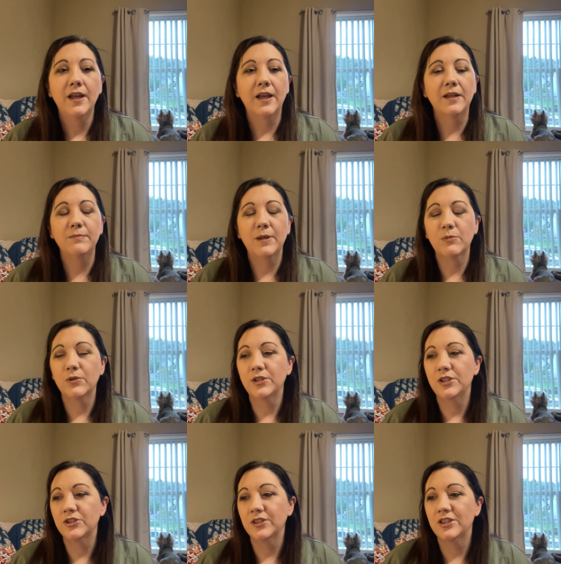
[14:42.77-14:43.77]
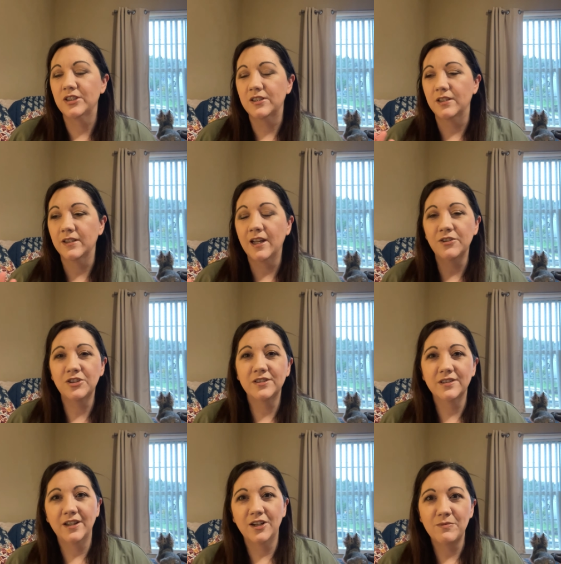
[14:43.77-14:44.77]
and people are usually just on
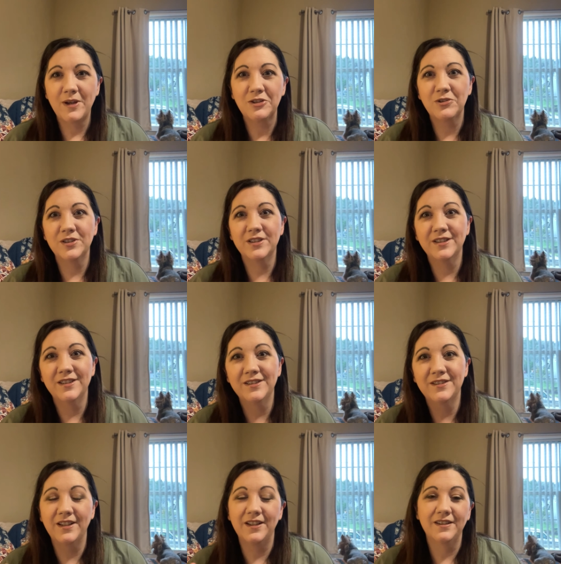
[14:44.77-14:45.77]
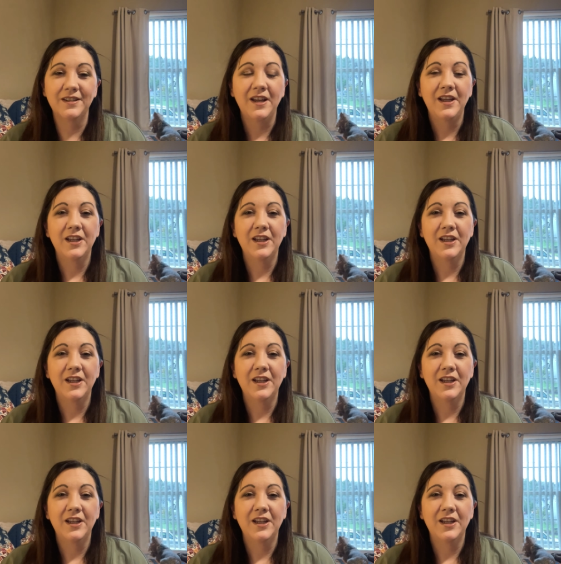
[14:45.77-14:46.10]
couches and air mattresses, and